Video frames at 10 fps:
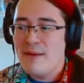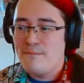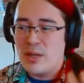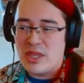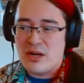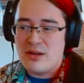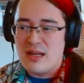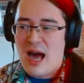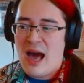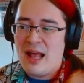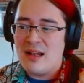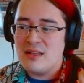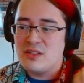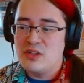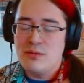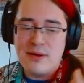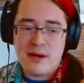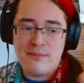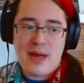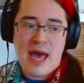but they're not super
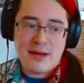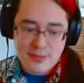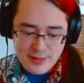compatible.